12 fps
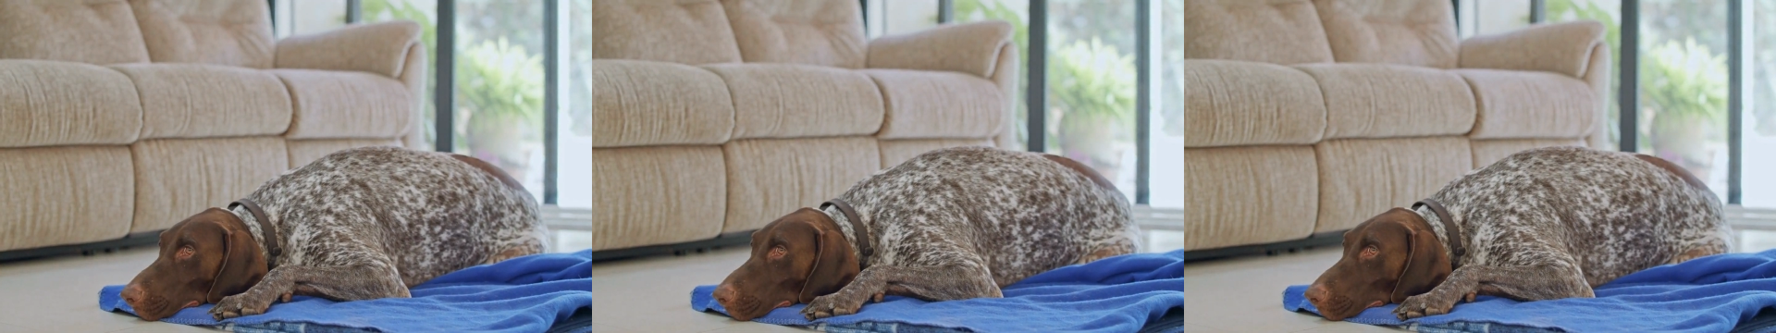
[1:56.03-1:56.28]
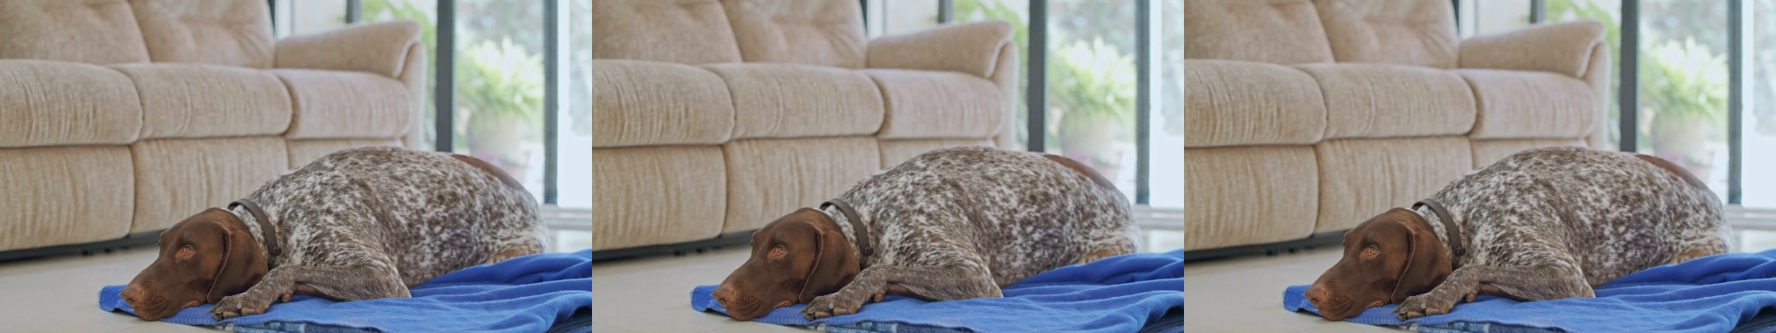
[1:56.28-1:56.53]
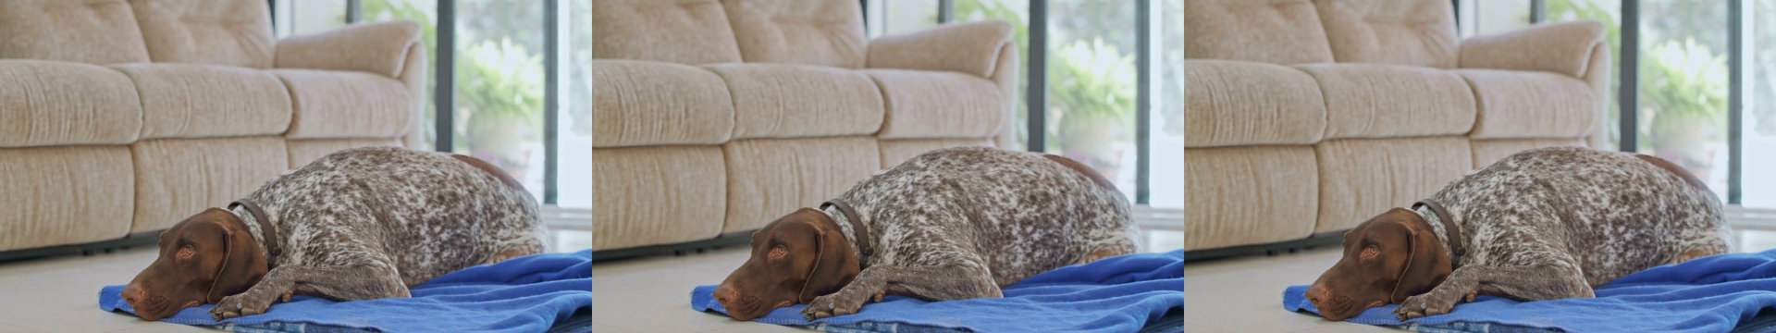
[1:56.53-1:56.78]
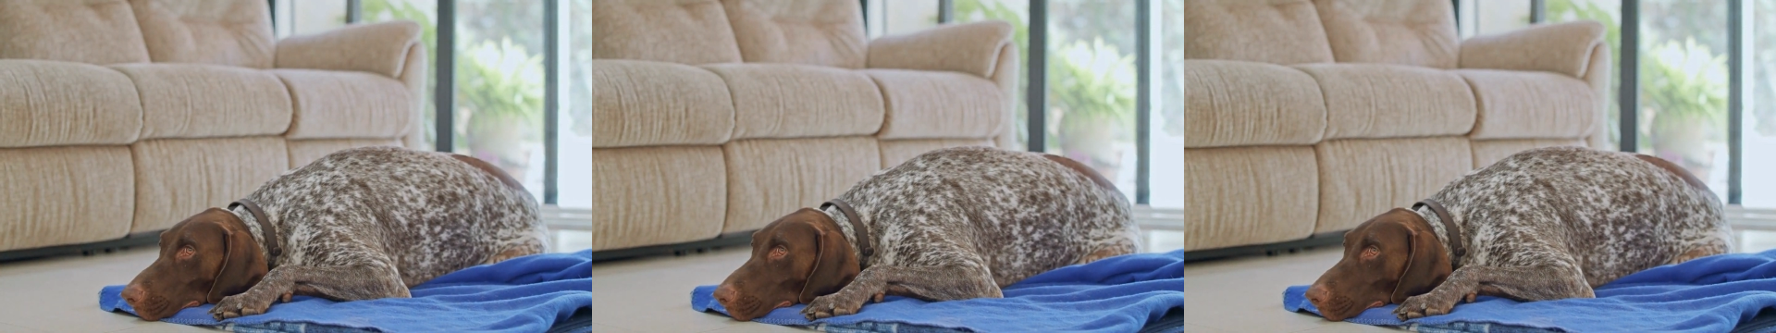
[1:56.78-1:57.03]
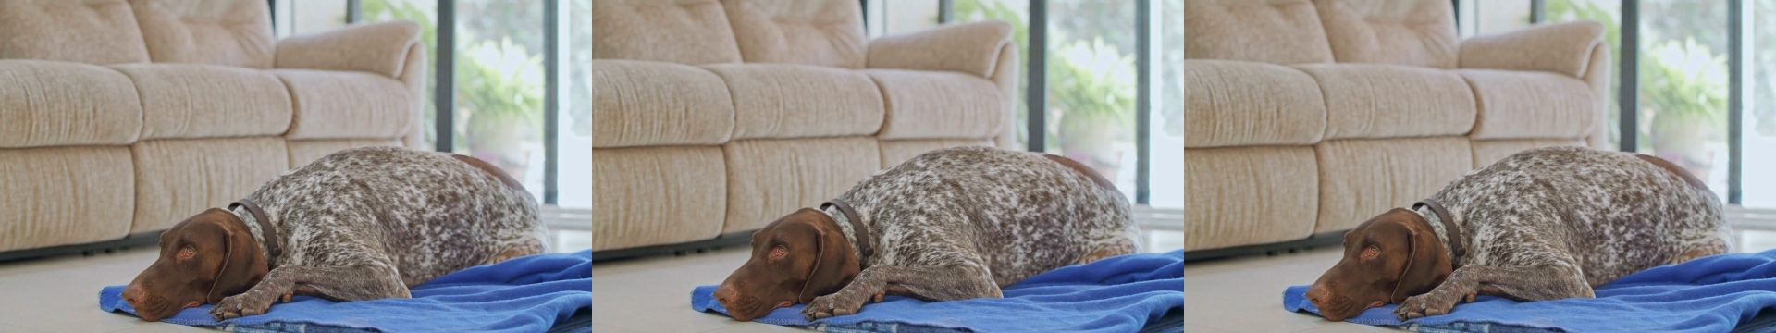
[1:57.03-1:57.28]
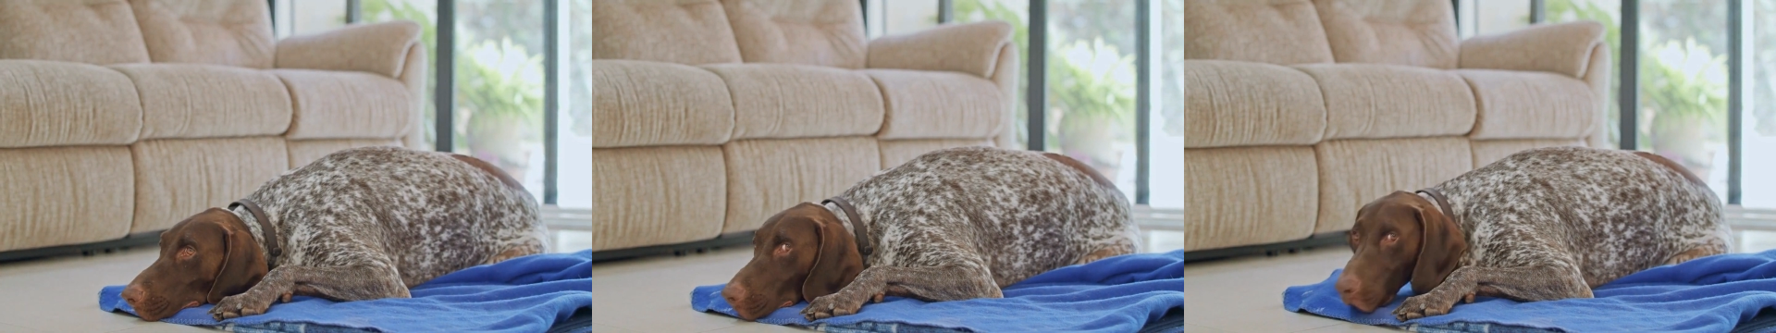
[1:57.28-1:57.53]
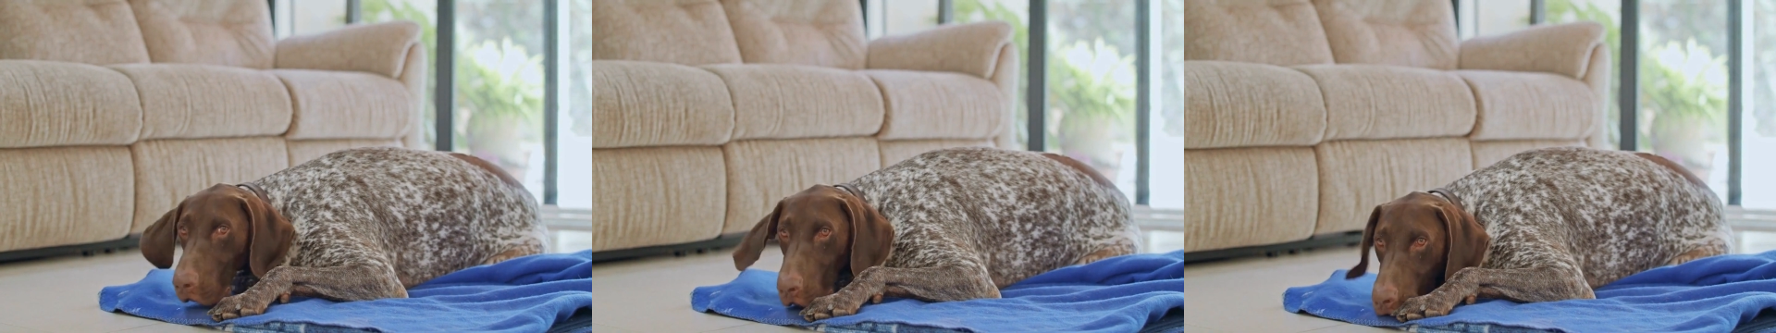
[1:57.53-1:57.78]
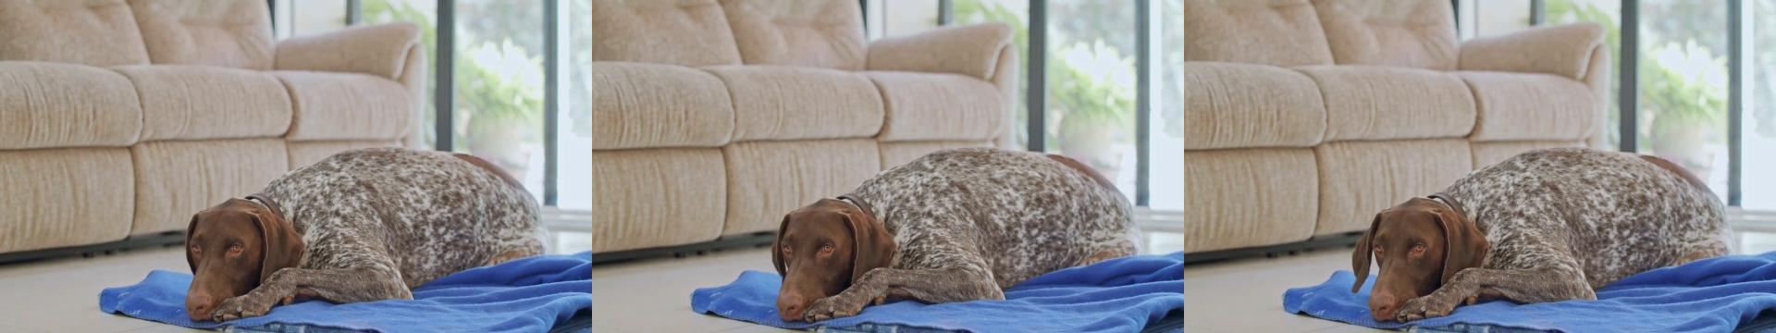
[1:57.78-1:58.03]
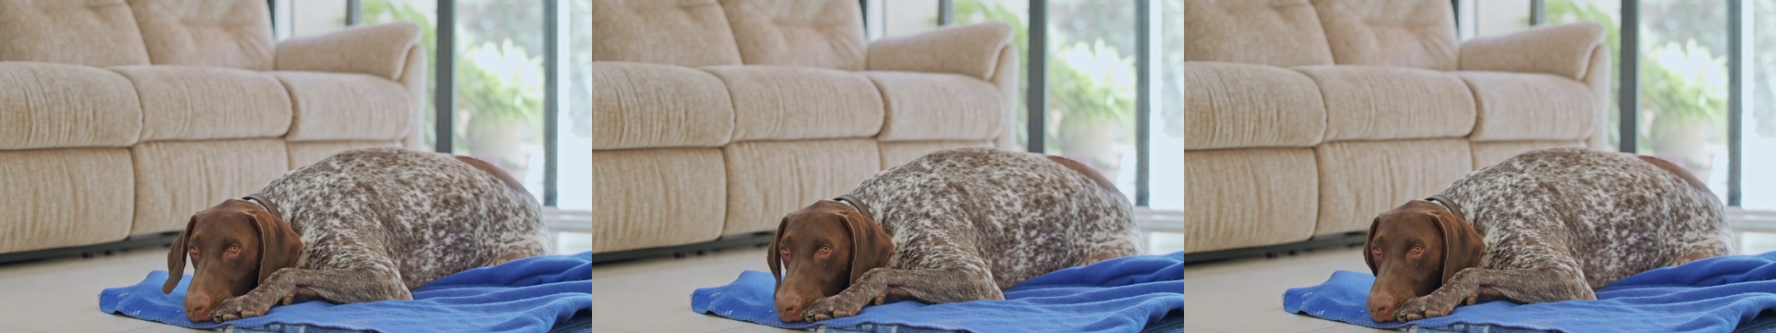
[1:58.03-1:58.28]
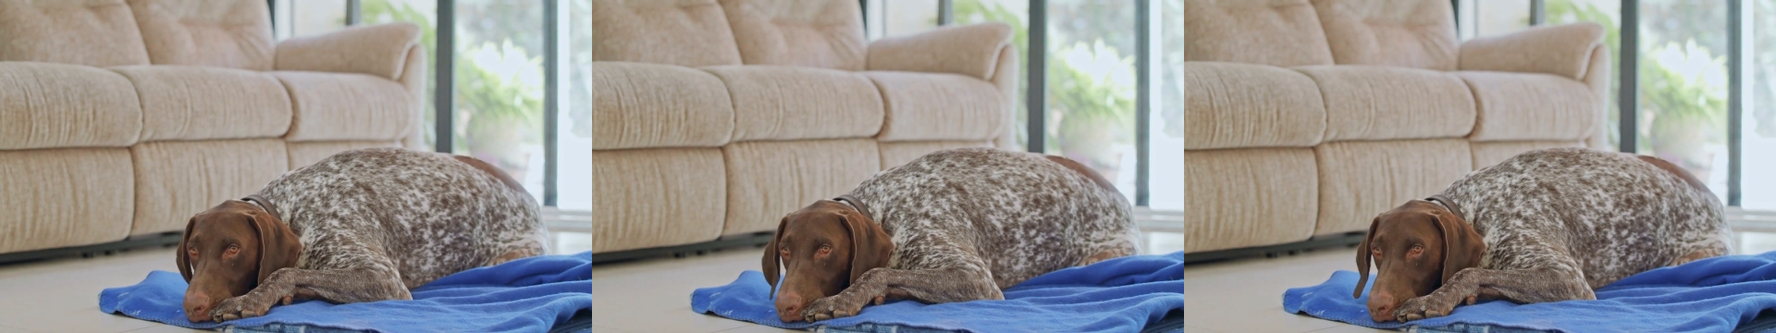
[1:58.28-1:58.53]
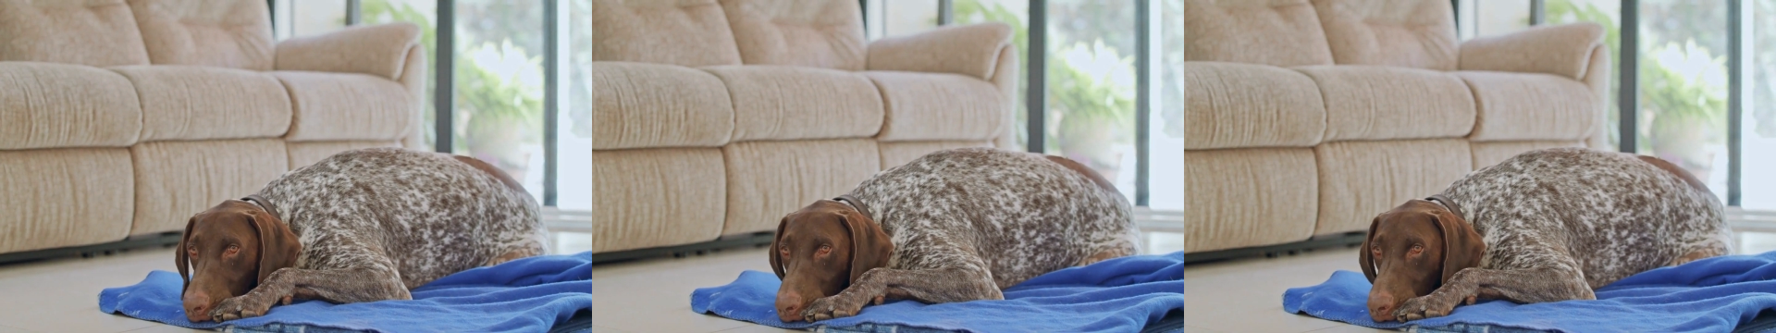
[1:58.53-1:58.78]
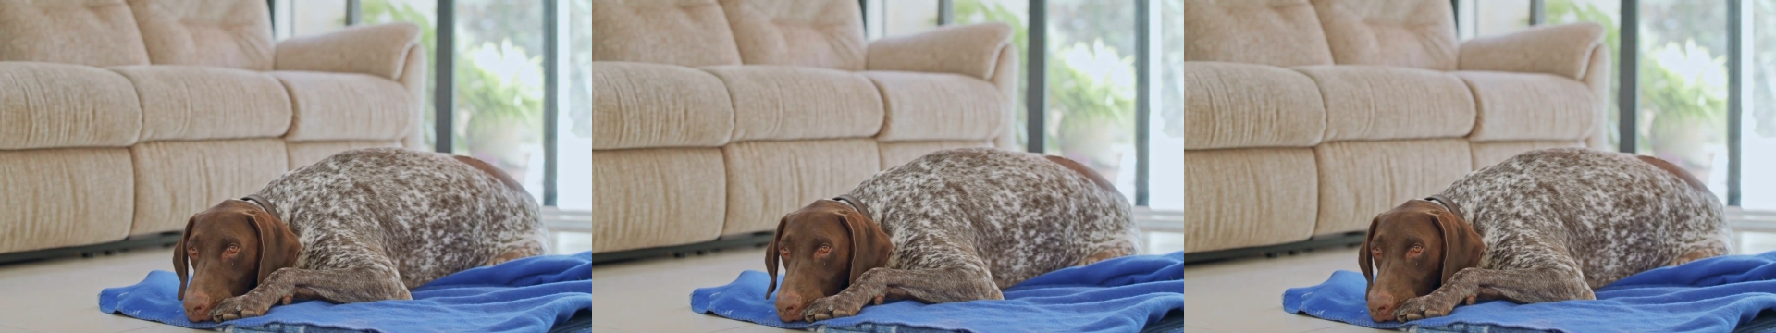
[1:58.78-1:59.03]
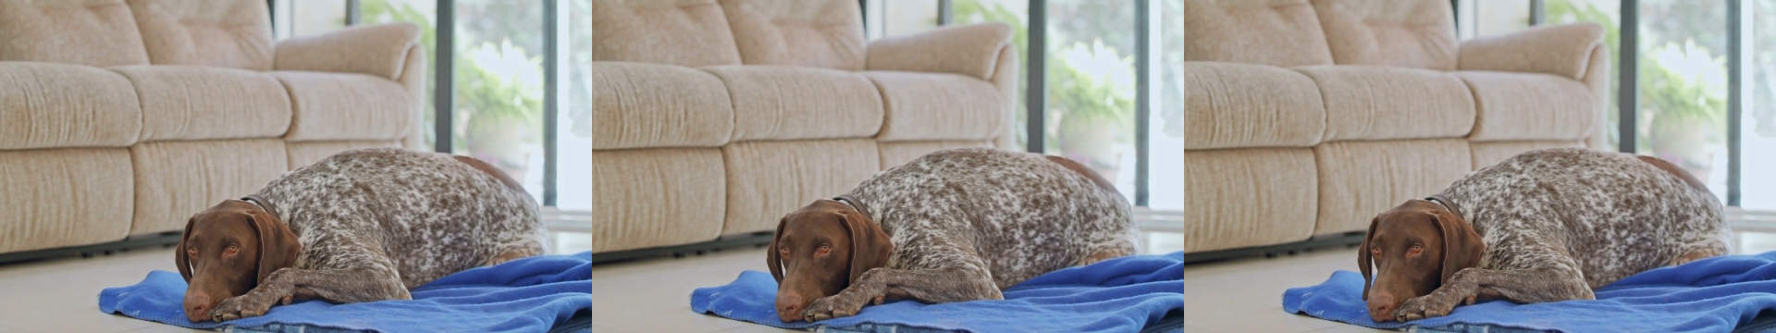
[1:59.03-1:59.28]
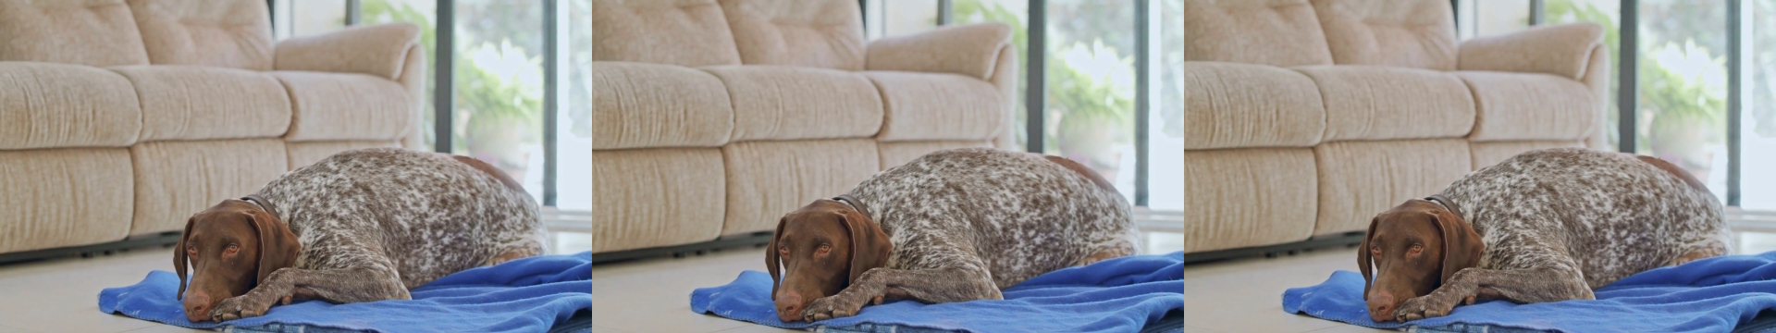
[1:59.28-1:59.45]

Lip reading: No face is visible, so there are no lips to read.